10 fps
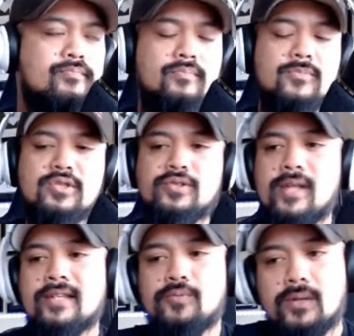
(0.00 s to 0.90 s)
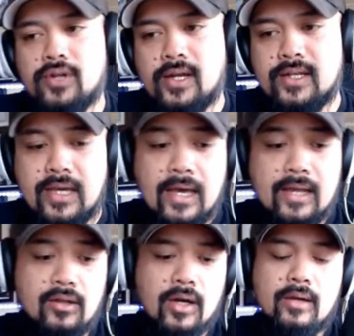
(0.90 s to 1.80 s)
So that's what I'm trying to say. And
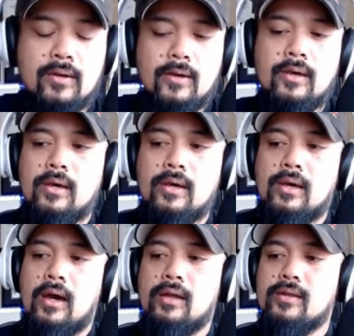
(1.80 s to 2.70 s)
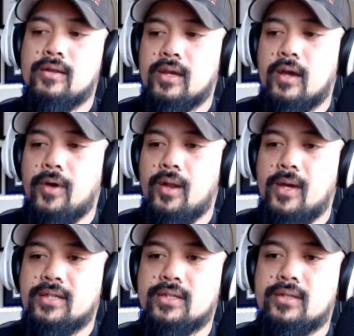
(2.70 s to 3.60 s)
look, another thing I want to
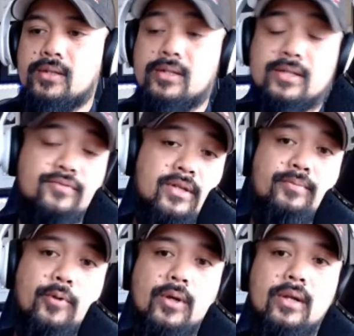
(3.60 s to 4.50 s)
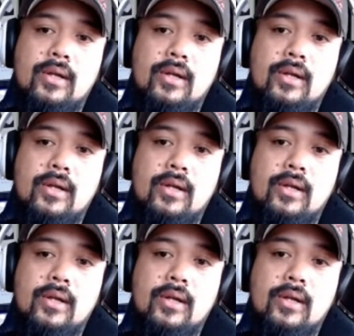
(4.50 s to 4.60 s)
mention, this is really important.